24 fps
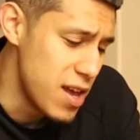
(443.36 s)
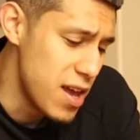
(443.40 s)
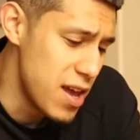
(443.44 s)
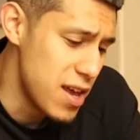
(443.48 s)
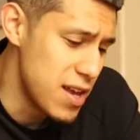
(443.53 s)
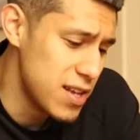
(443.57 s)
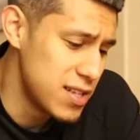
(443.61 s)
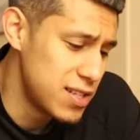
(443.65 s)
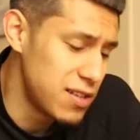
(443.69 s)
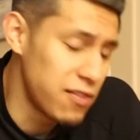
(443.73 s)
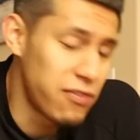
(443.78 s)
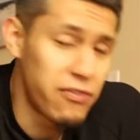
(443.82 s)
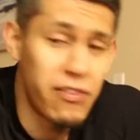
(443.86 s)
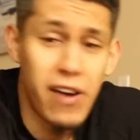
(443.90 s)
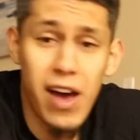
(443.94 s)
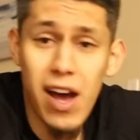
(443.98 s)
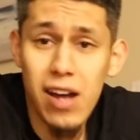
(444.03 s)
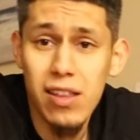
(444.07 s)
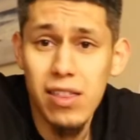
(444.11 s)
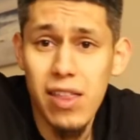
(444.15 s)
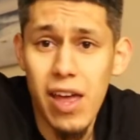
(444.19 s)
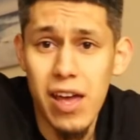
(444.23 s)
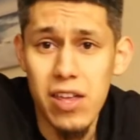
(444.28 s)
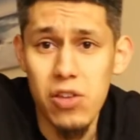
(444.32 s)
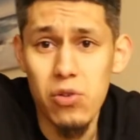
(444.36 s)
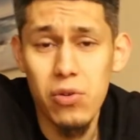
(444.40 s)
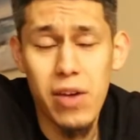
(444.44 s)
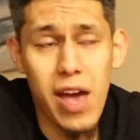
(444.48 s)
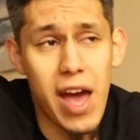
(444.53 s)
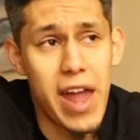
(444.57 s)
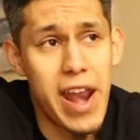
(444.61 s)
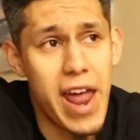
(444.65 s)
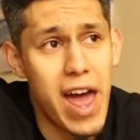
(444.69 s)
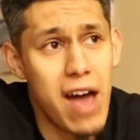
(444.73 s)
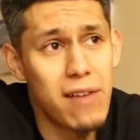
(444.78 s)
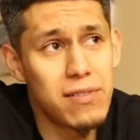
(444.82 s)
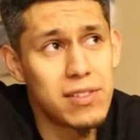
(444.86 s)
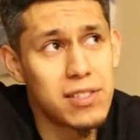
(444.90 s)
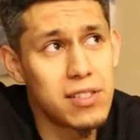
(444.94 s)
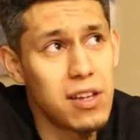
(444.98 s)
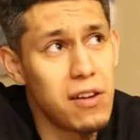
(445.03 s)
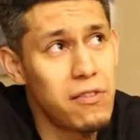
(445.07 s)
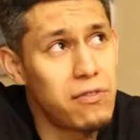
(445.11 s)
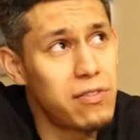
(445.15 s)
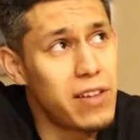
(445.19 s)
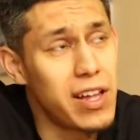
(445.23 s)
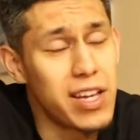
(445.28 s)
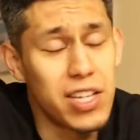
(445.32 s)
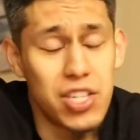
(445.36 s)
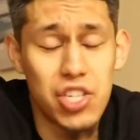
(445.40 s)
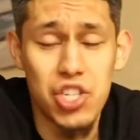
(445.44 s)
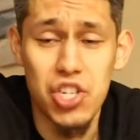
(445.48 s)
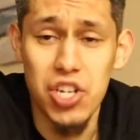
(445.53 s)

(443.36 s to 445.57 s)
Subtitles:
is the fact that you can't have stuff like